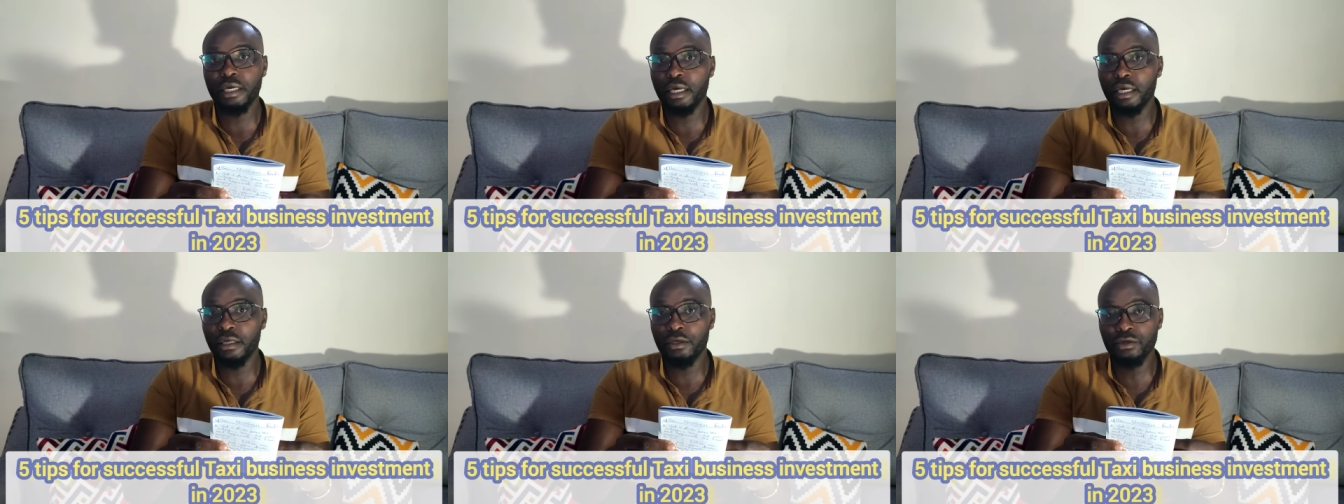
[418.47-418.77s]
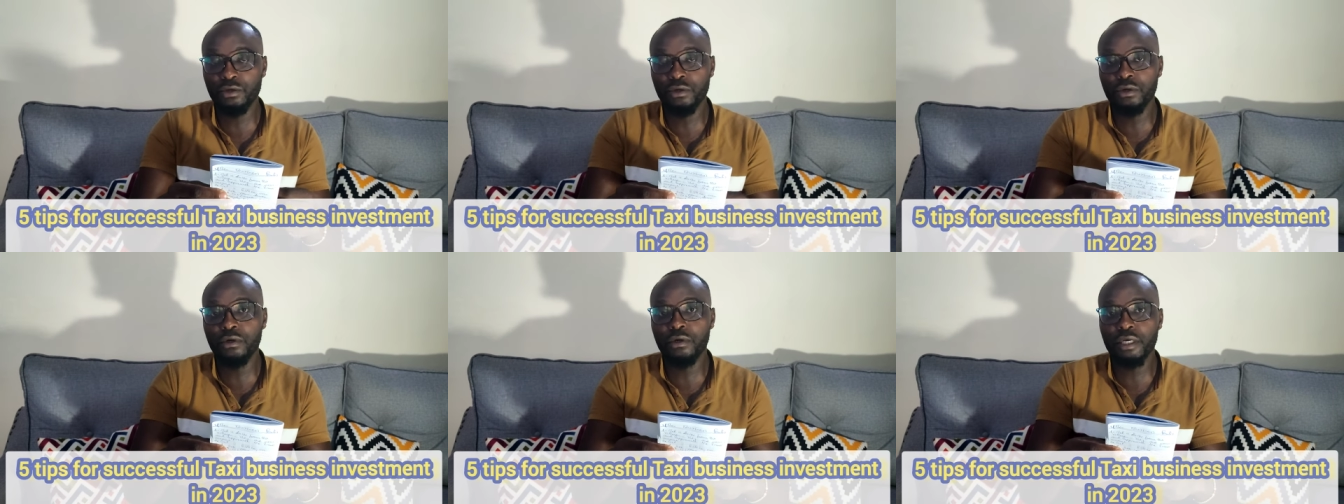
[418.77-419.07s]

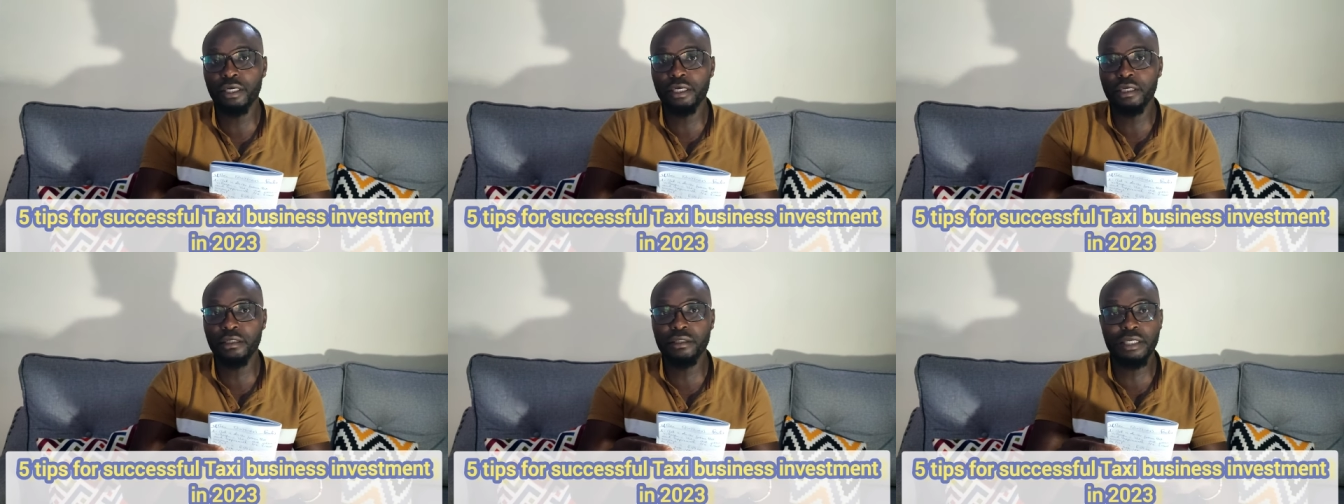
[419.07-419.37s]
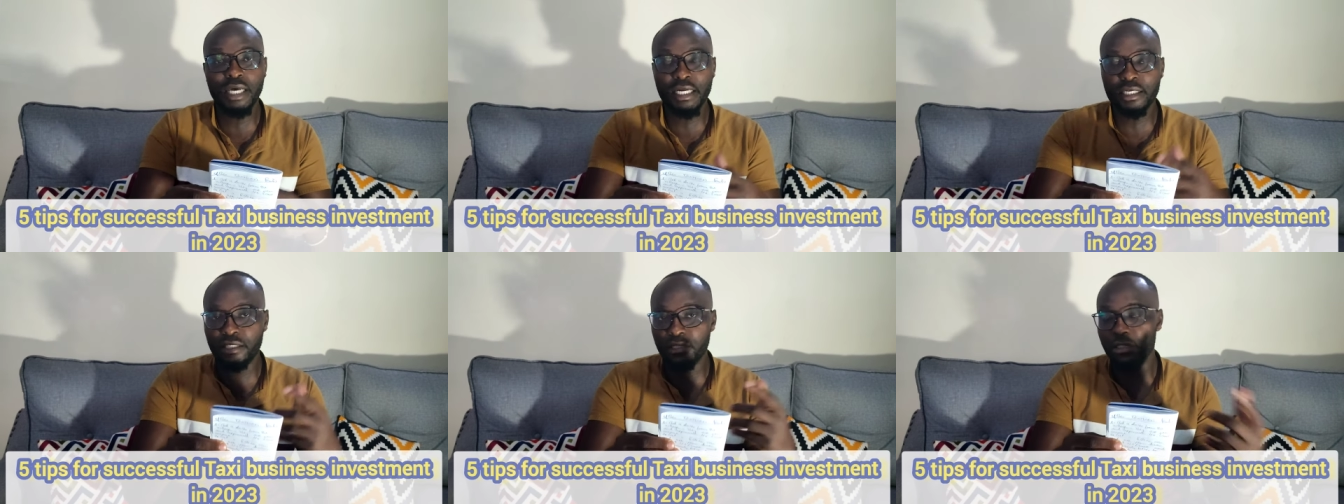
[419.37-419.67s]
you know
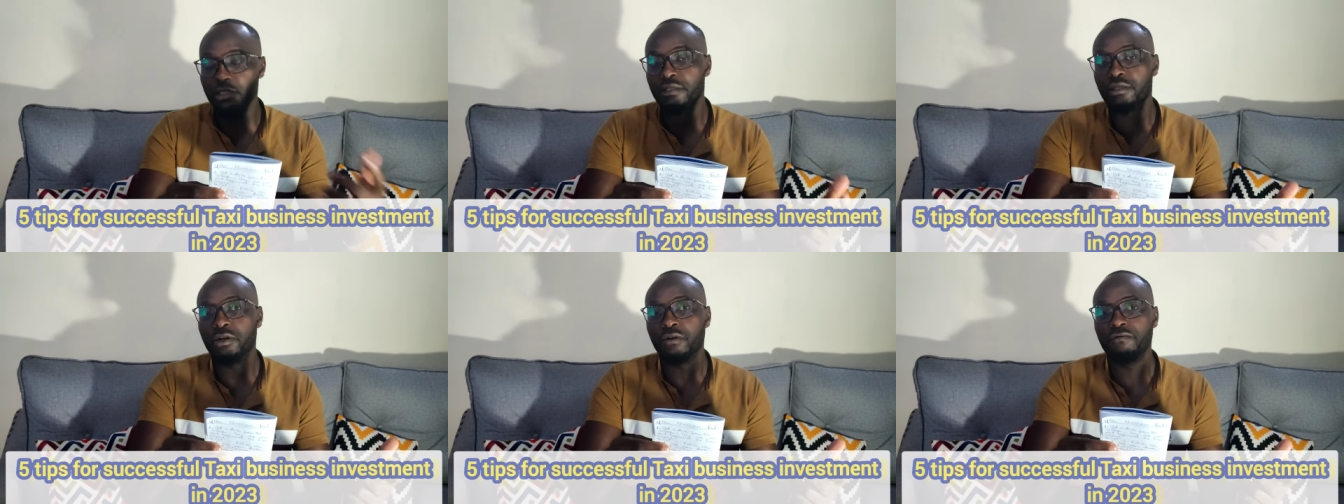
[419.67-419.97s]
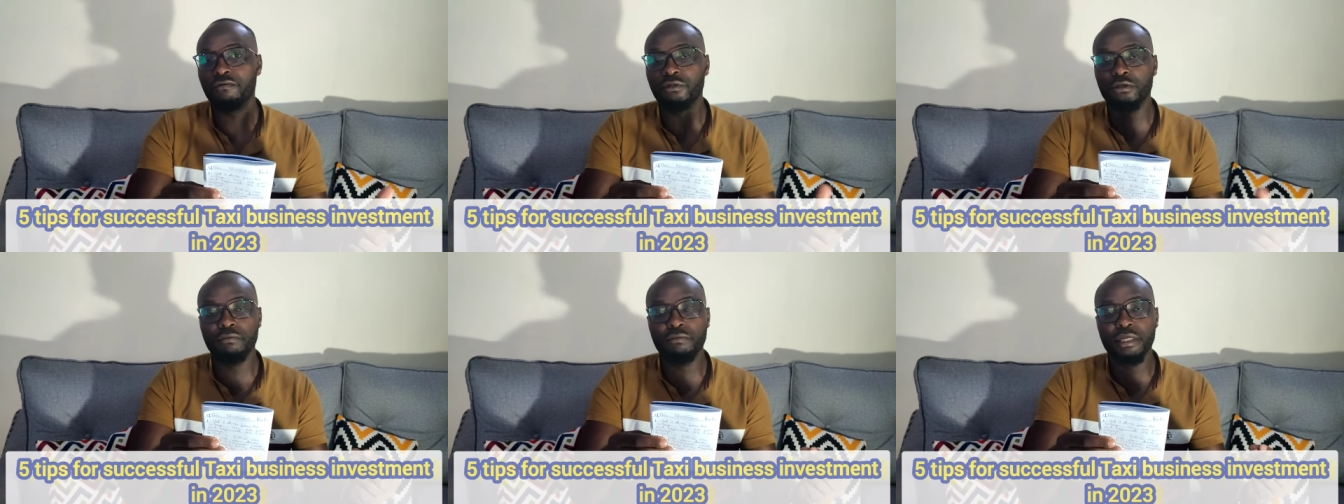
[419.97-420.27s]
is at risk of
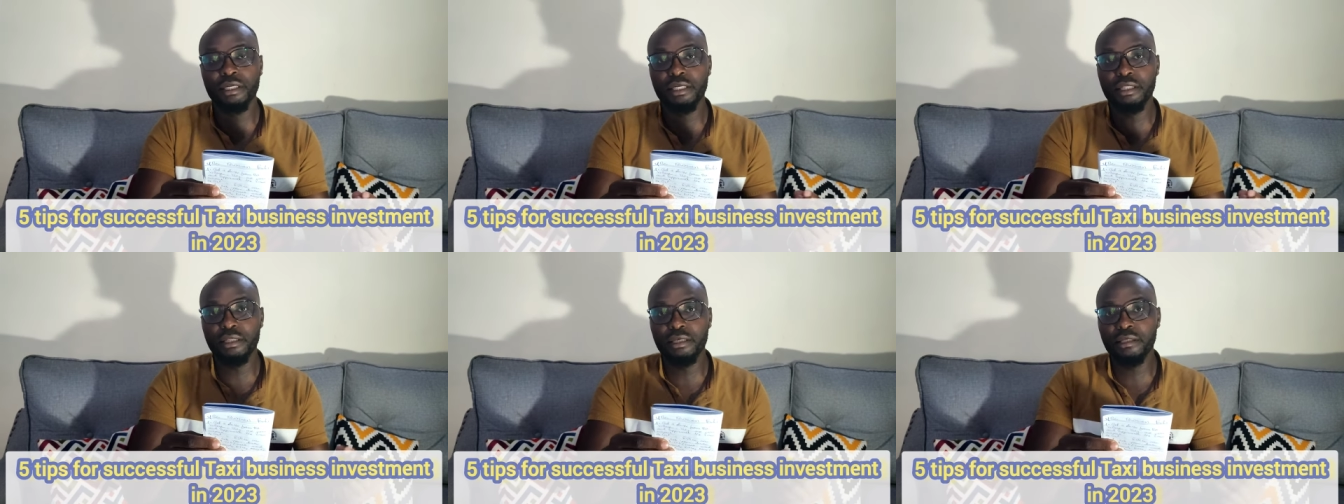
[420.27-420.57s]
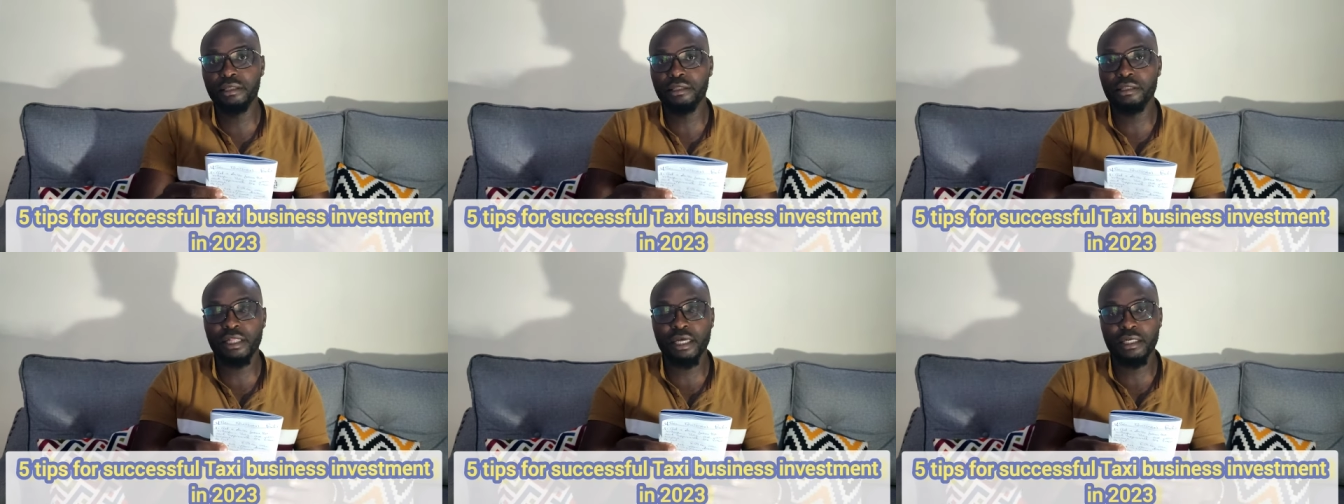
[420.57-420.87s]
so many
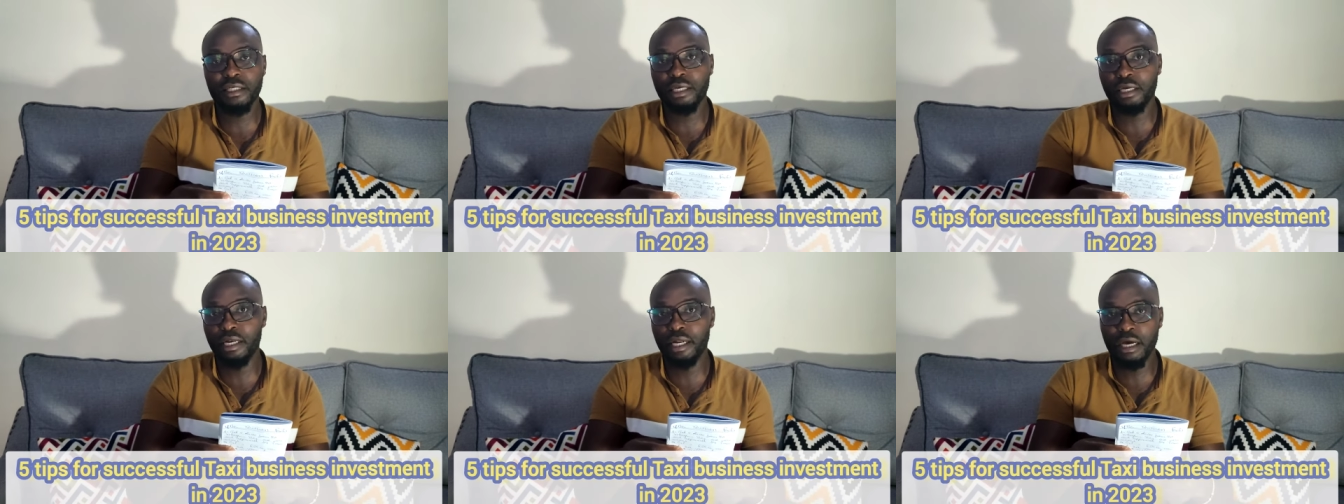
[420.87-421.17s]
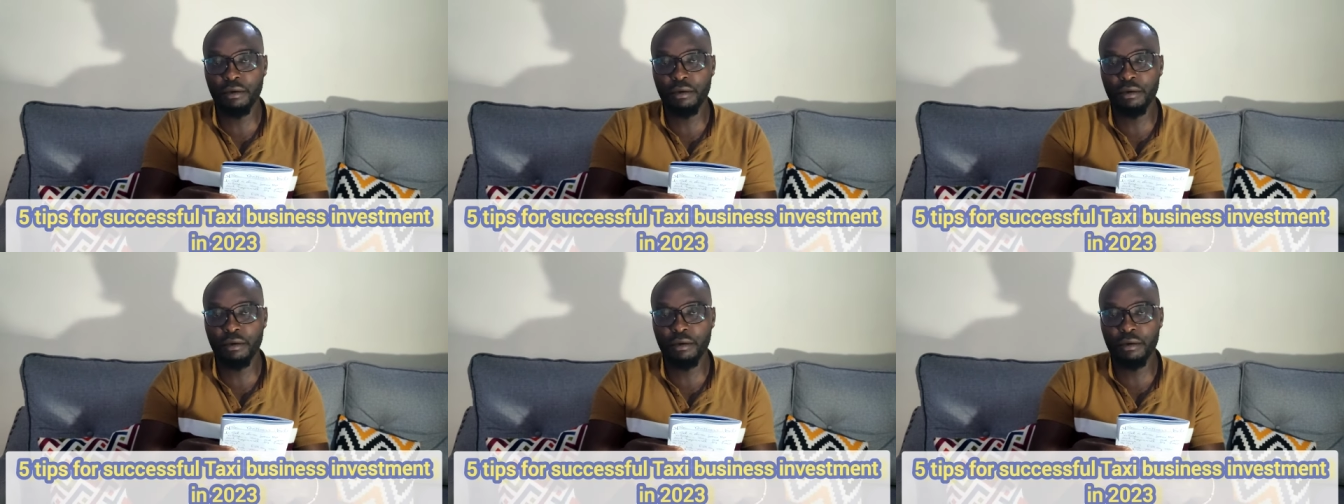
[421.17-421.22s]
things that can